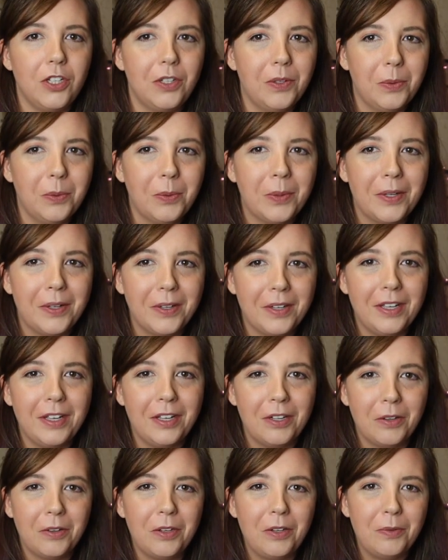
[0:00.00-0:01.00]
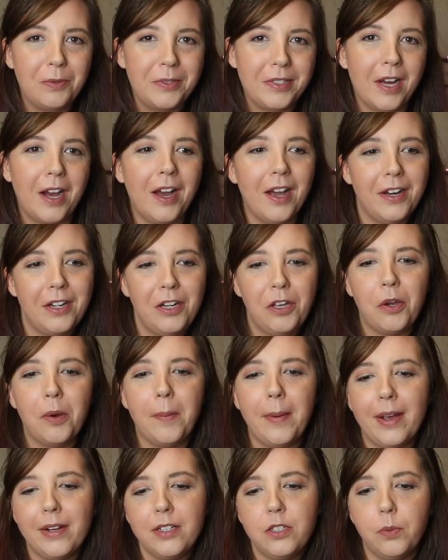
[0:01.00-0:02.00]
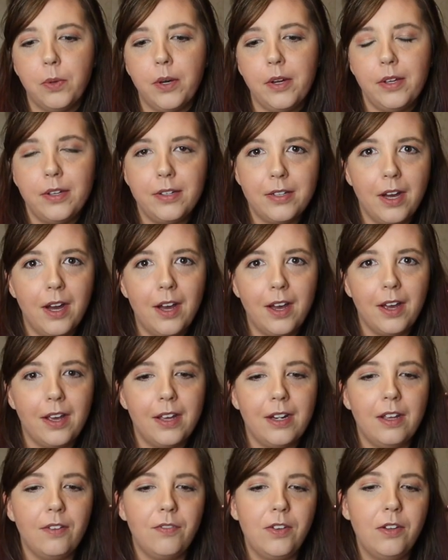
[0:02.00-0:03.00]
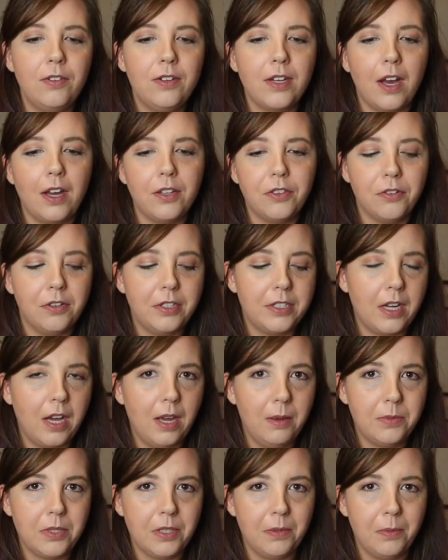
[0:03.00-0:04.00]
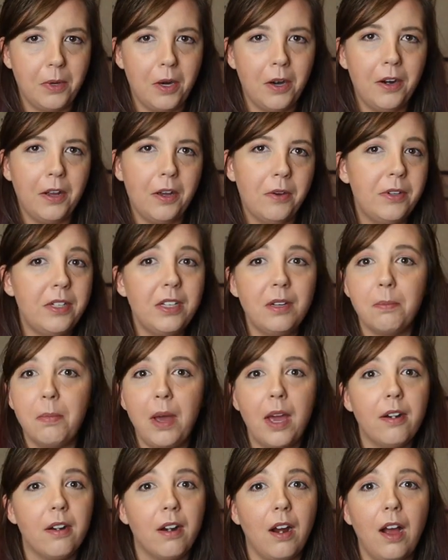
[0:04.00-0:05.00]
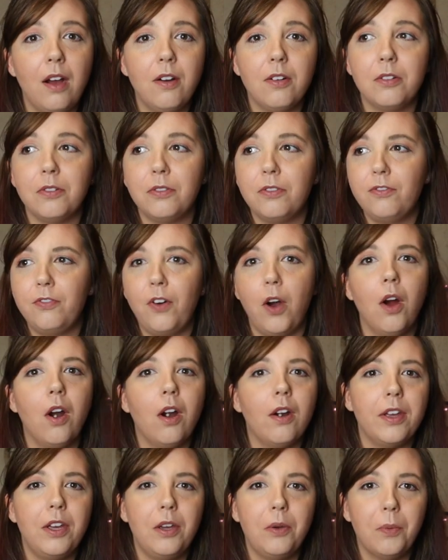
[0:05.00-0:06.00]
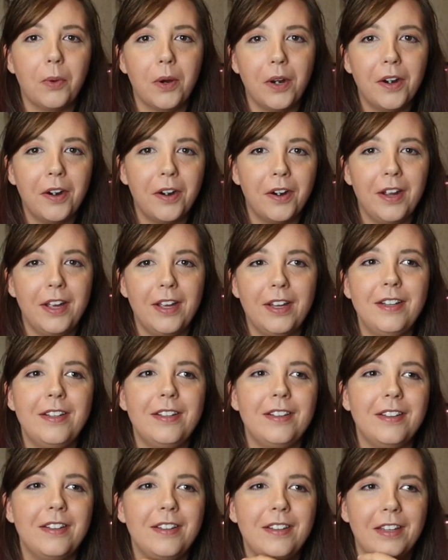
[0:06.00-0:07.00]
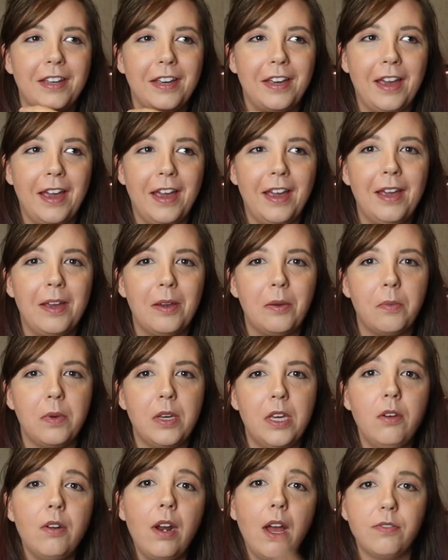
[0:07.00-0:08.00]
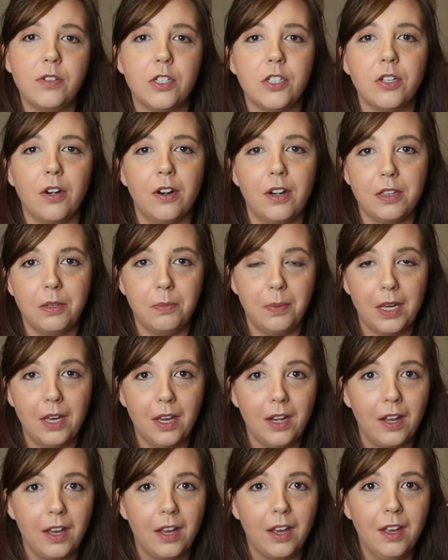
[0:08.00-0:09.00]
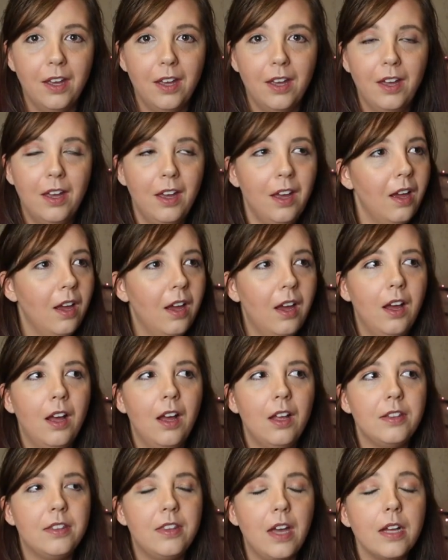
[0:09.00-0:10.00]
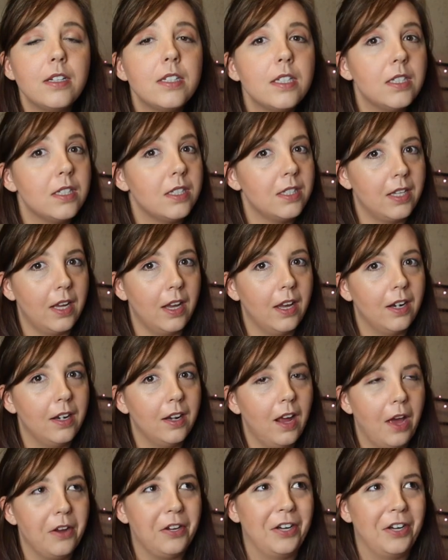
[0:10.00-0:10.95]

you, where, you know, you die and you go back to where you died. If you died 3 times in Mario, it didn't matter how far you were in the game, you'd have to start at the beginning. That's insane.